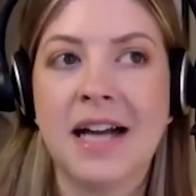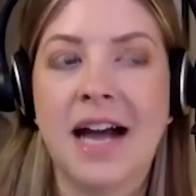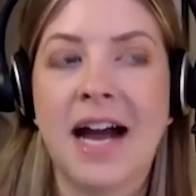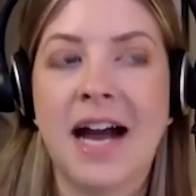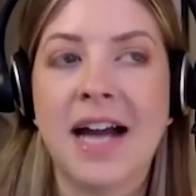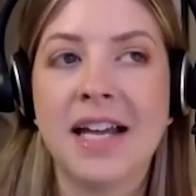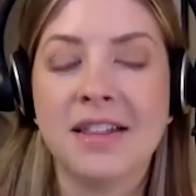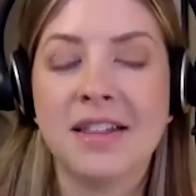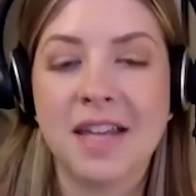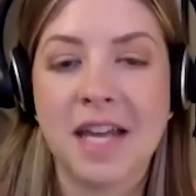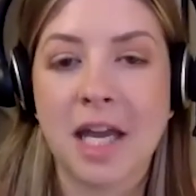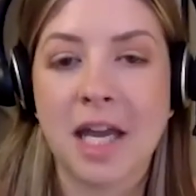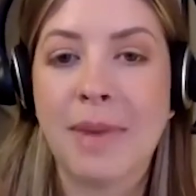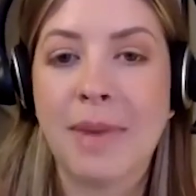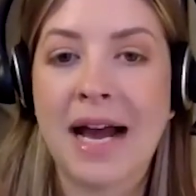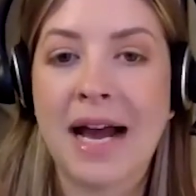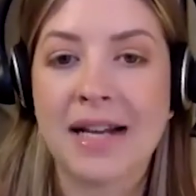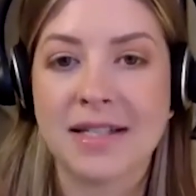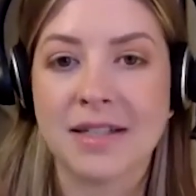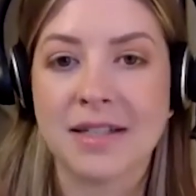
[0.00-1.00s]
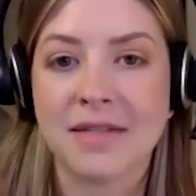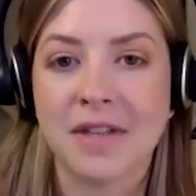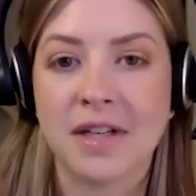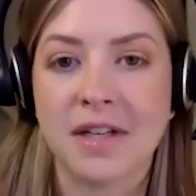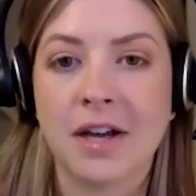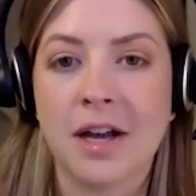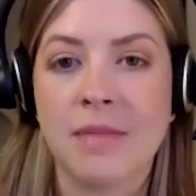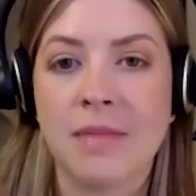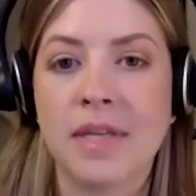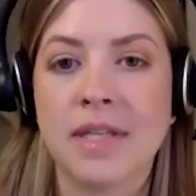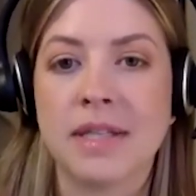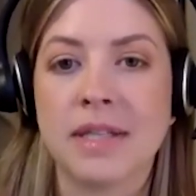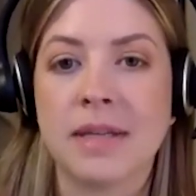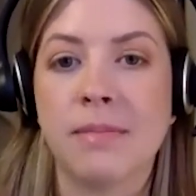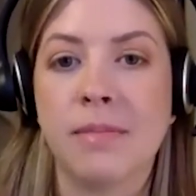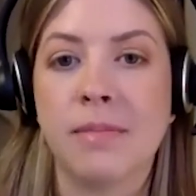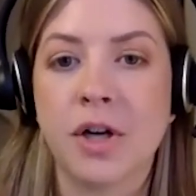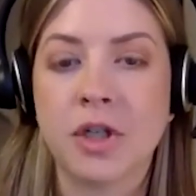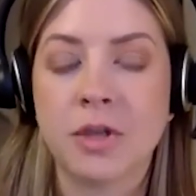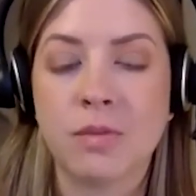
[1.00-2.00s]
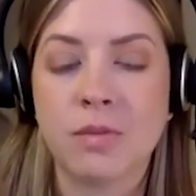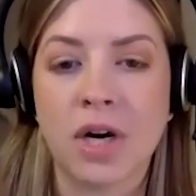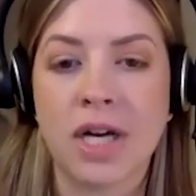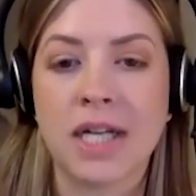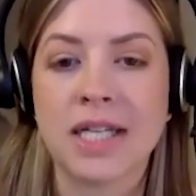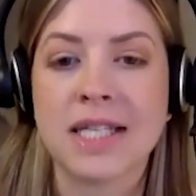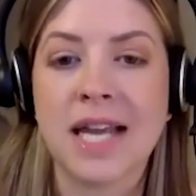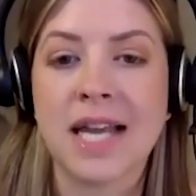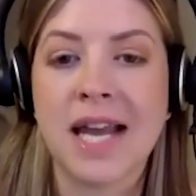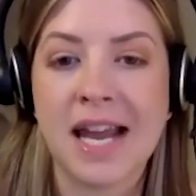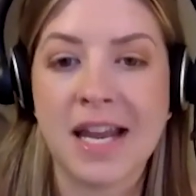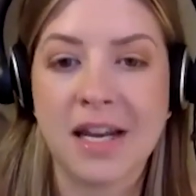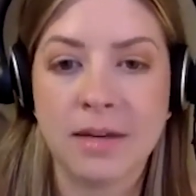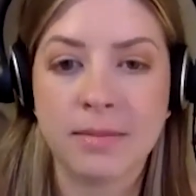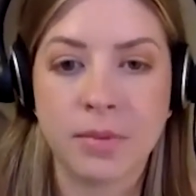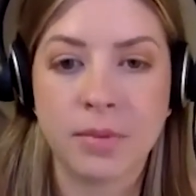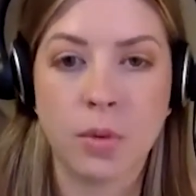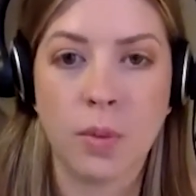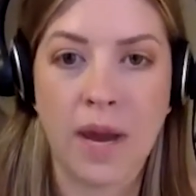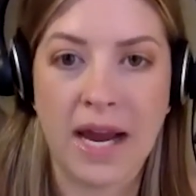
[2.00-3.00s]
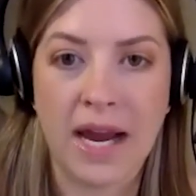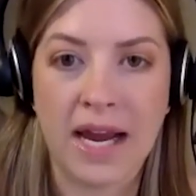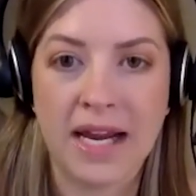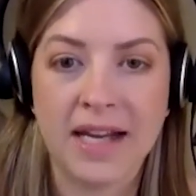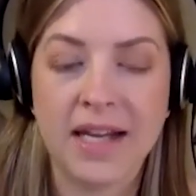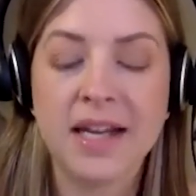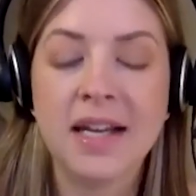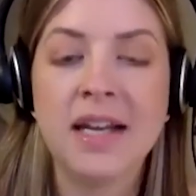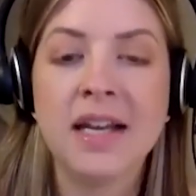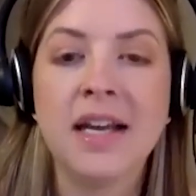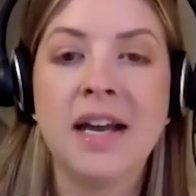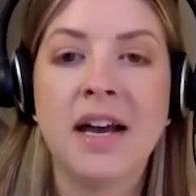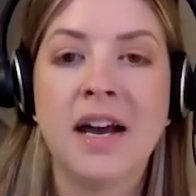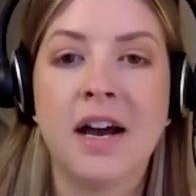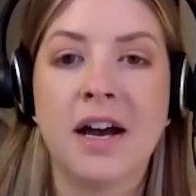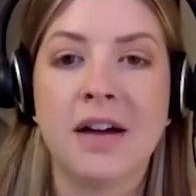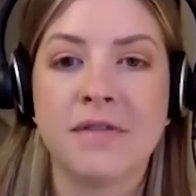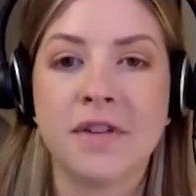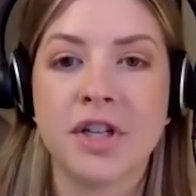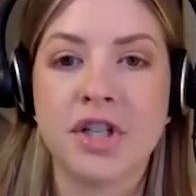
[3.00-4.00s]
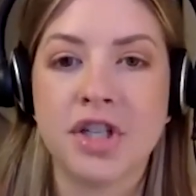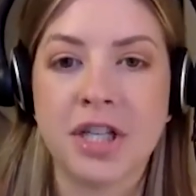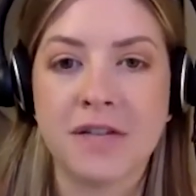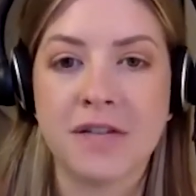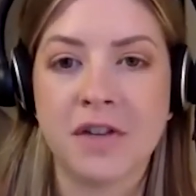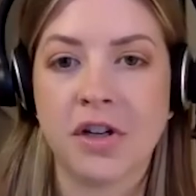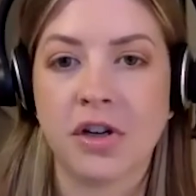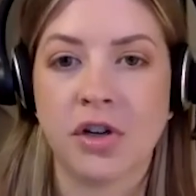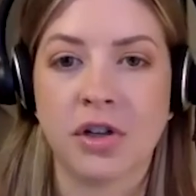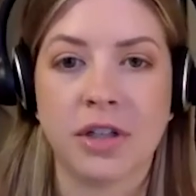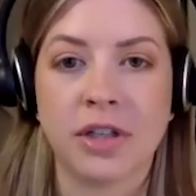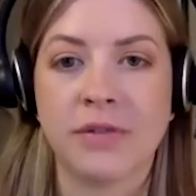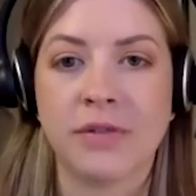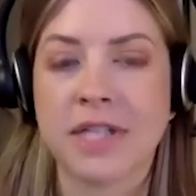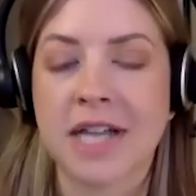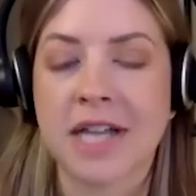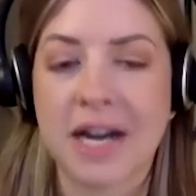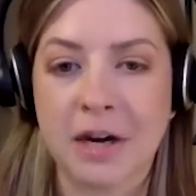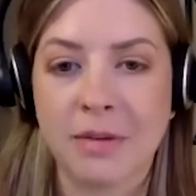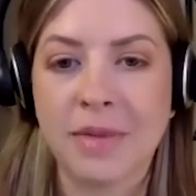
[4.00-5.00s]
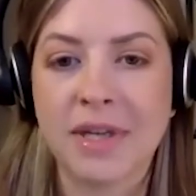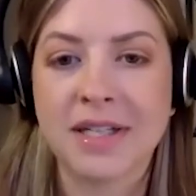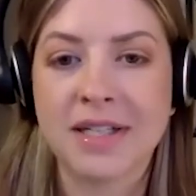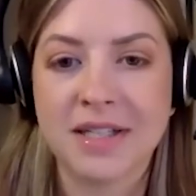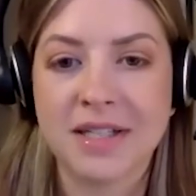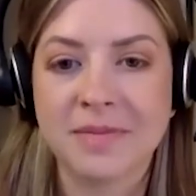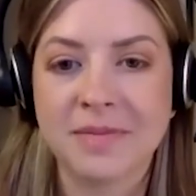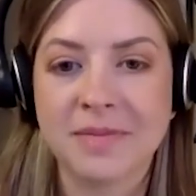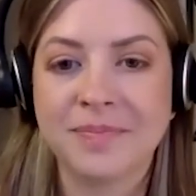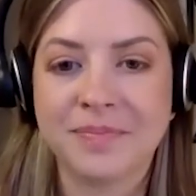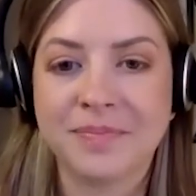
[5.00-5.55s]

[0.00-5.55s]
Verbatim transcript: I think passive income is a much more attainable way of achieving early retirement.